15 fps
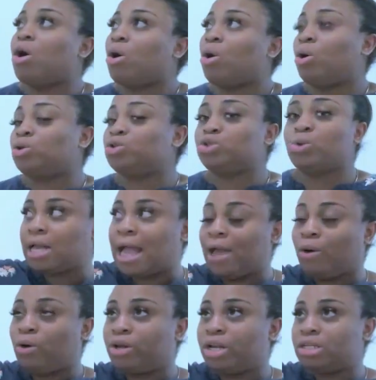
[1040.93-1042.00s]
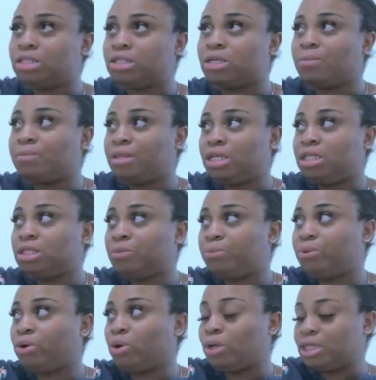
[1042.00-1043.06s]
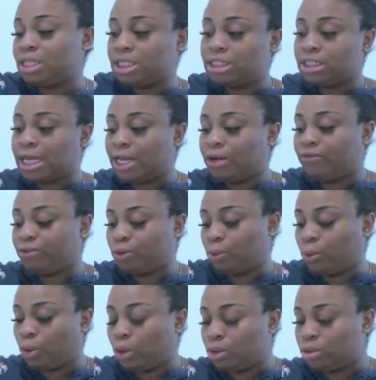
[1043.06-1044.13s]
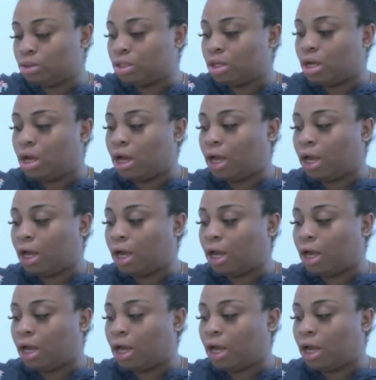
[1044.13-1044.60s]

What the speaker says: Also, I ordered something to put on this side of the wall.